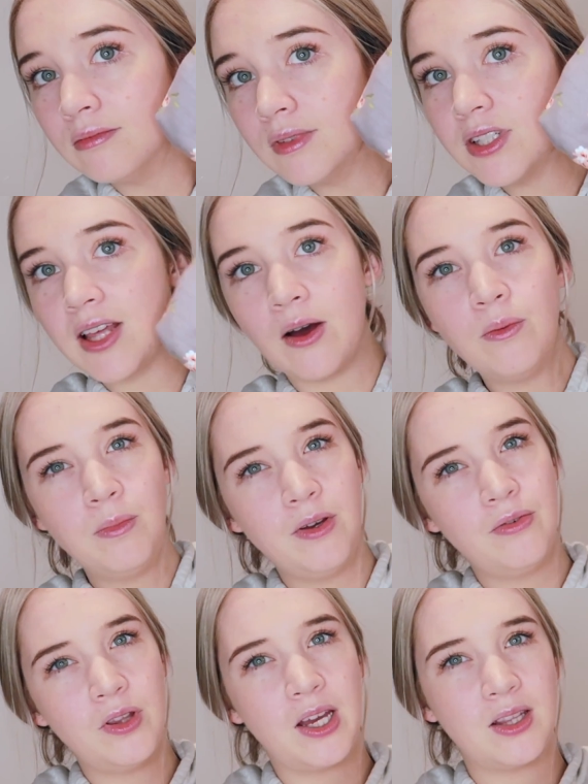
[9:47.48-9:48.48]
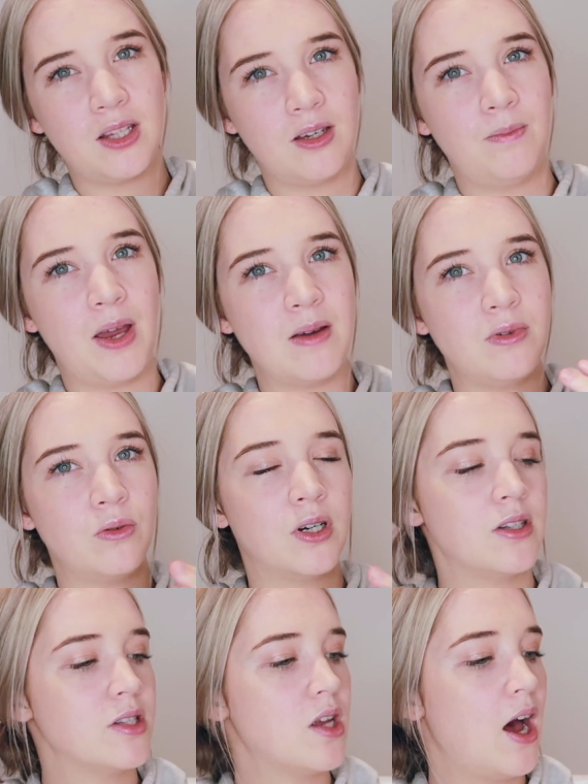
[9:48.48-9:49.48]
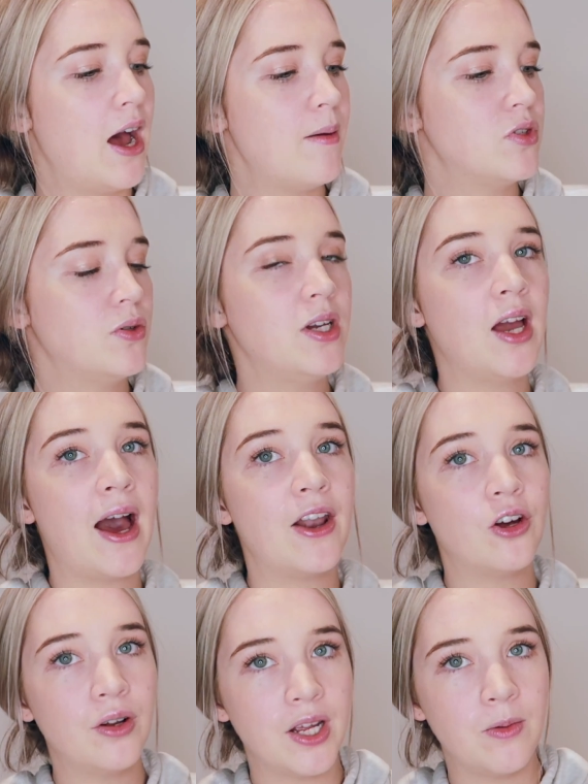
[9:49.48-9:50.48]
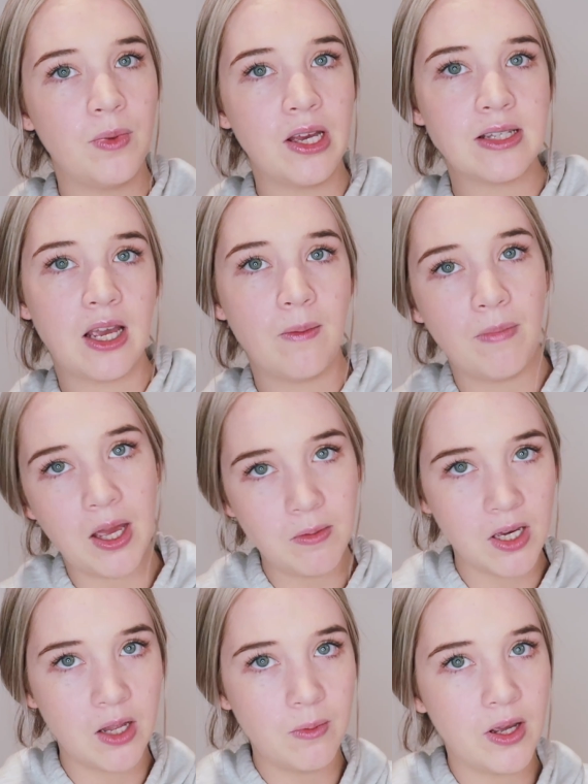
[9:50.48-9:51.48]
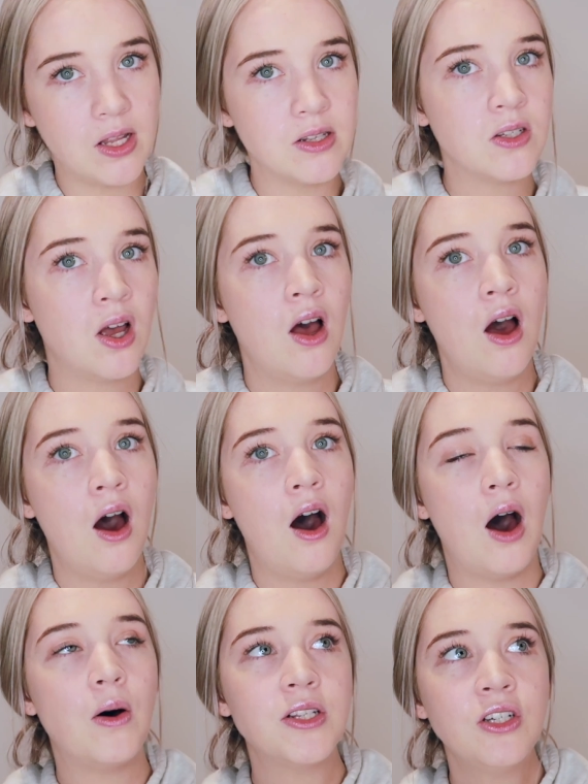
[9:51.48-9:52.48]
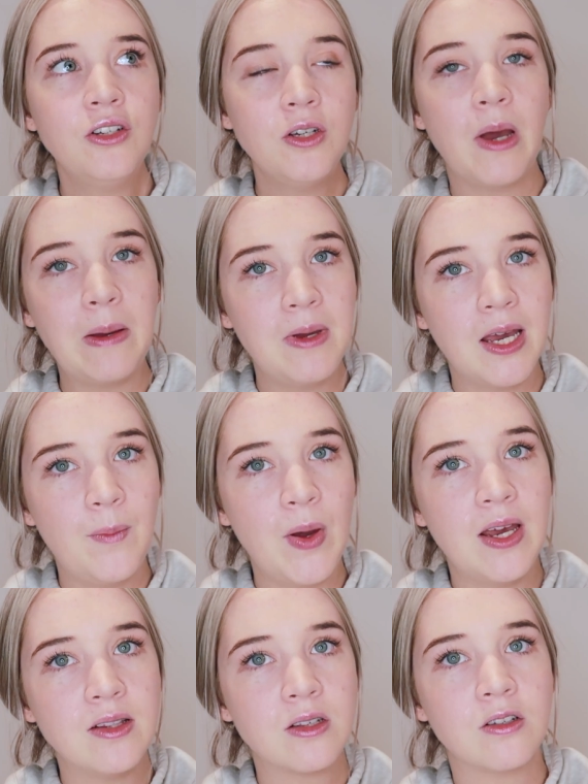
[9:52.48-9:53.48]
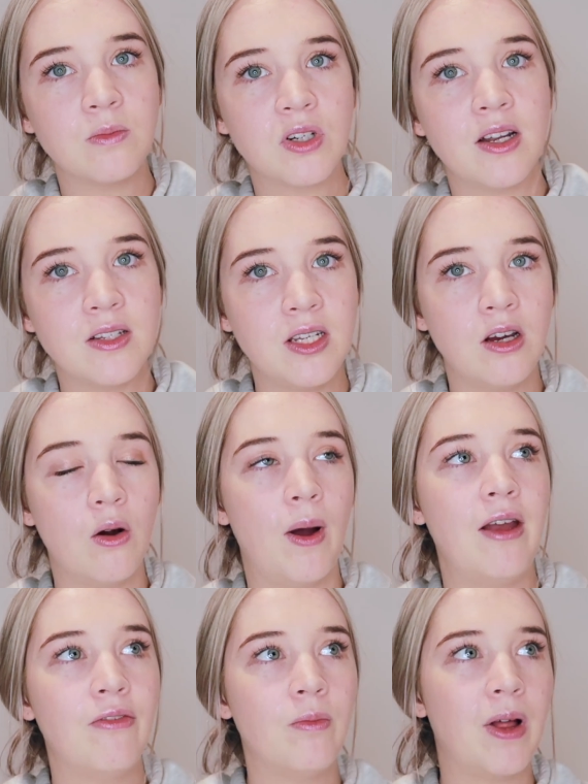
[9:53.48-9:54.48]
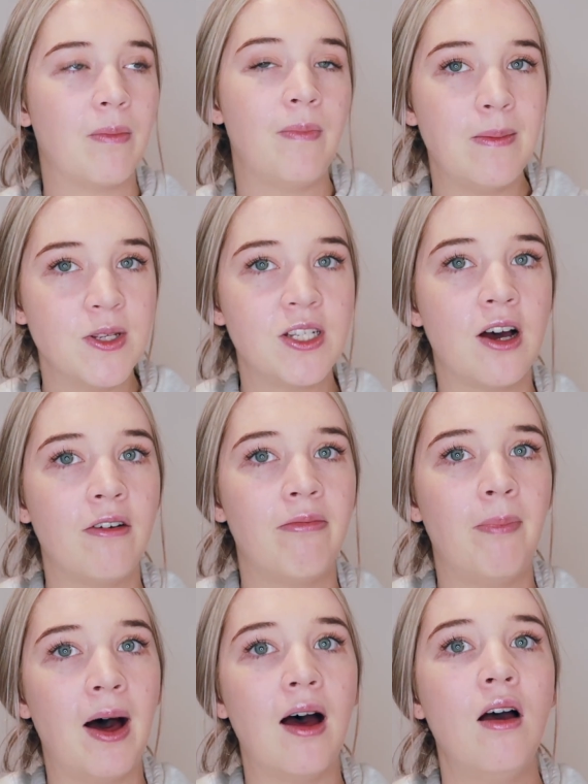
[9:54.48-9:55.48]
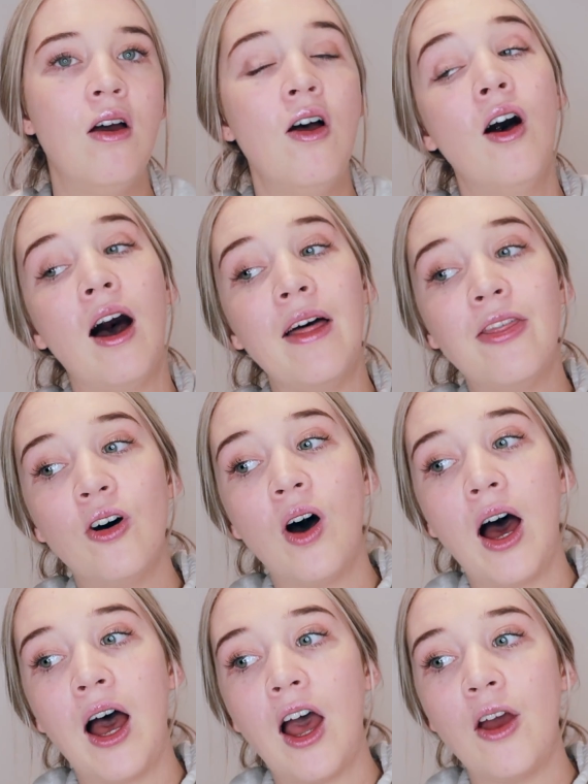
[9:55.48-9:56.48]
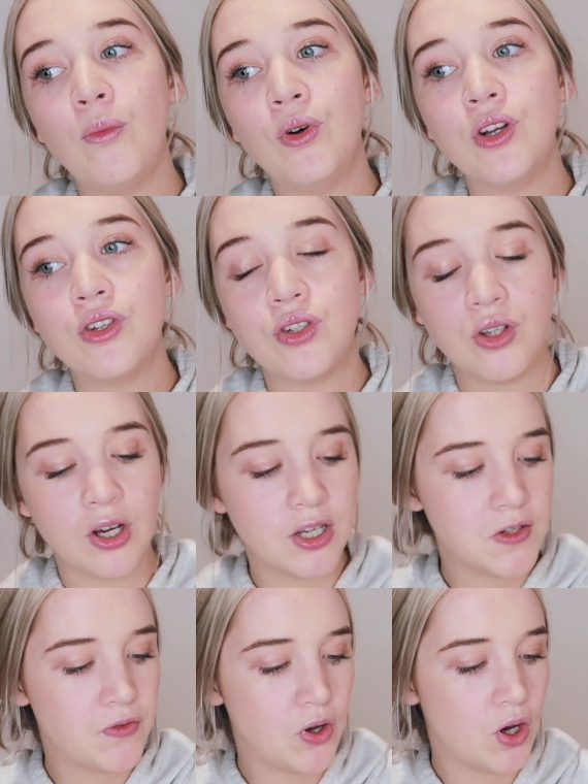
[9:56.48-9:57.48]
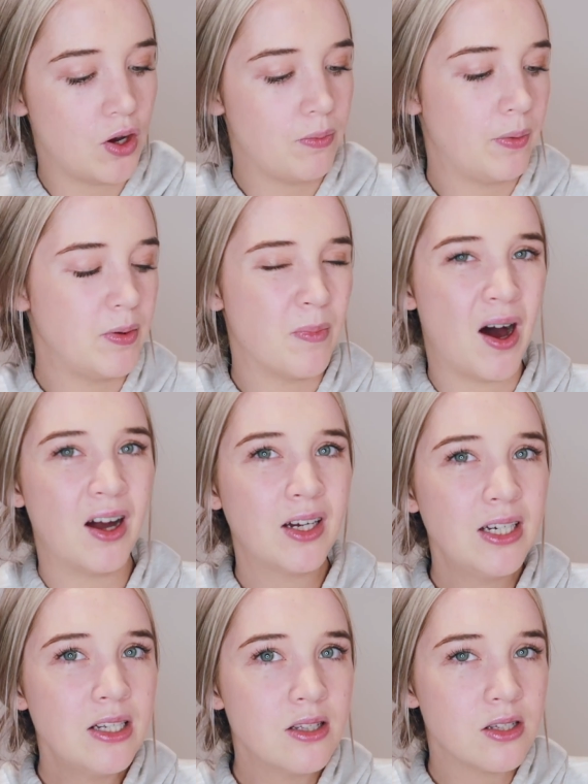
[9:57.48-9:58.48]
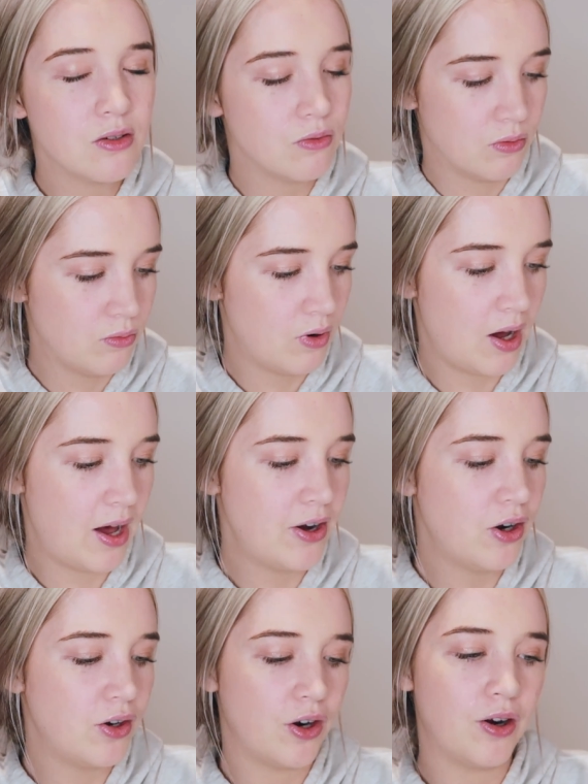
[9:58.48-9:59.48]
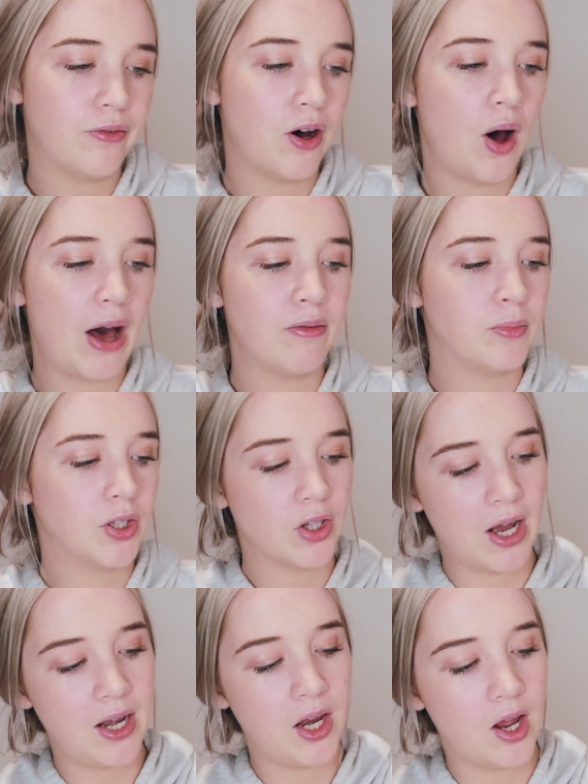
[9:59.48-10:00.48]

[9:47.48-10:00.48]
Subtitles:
So that one would be for like the baby ones. I'm doing adult headbands and baby headbands. I wasn't gonna do baby headbands because I'm trying to steer away from like baby stuff, but I thought I would do those for probably markets I don't know if I'll have them online